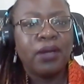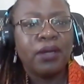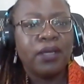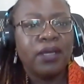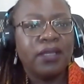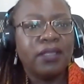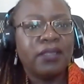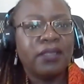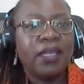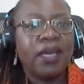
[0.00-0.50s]

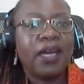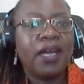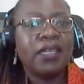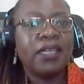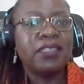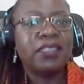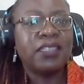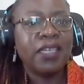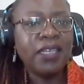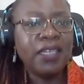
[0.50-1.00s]
the
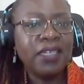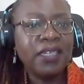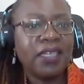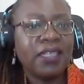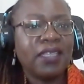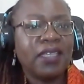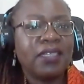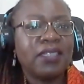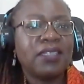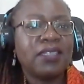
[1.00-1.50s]

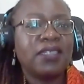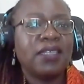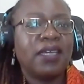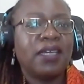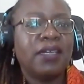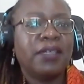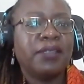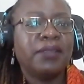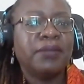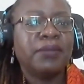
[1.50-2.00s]
agenda
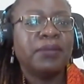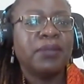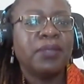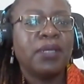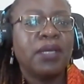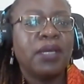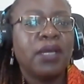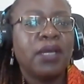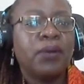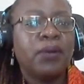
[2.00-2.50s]
that
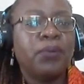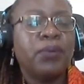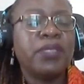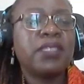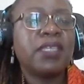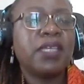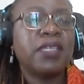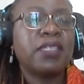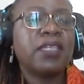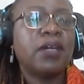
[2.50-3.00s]
we
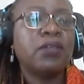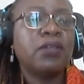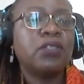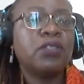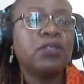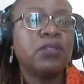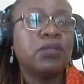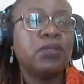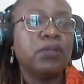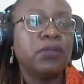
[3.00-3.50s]
set out
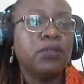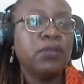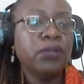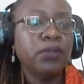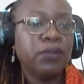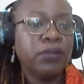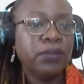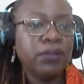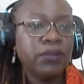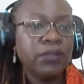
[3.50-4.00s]
to
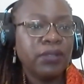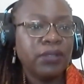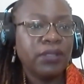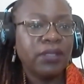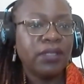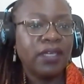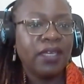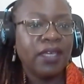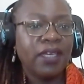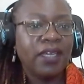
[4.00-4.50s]
do
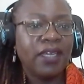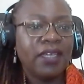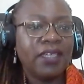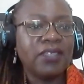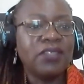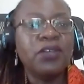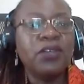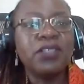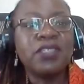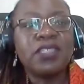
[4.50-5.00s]

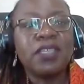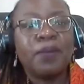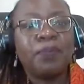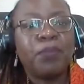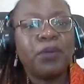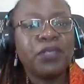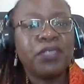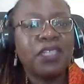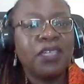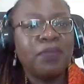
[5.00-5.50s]
is not
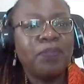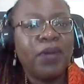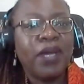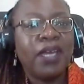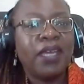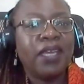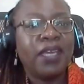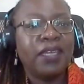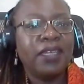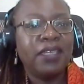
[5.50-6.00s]
supported
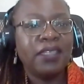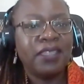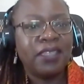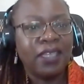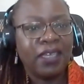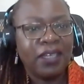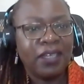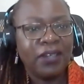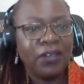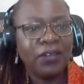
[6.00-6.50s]
by
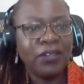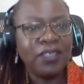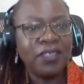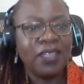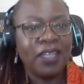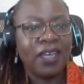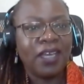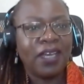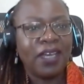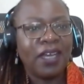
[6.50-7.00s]
anything, not
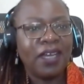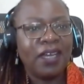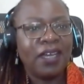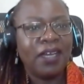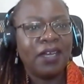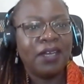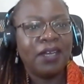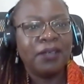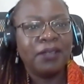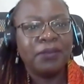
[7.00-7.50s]
the
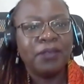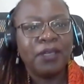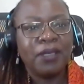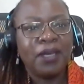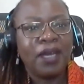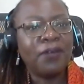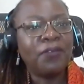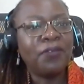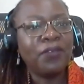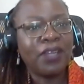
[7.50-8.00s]

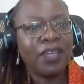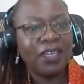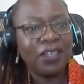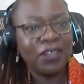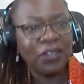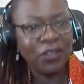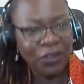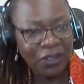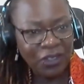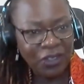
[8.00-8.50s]

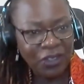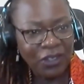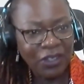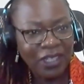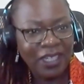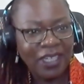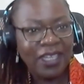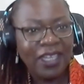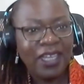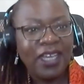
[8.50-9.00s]
African
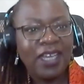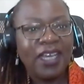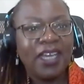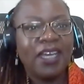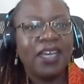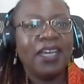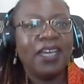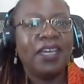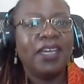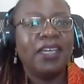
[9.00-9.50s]
Union
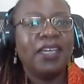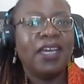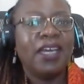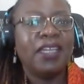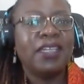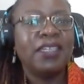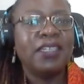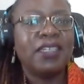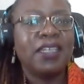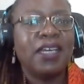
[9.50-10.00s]
and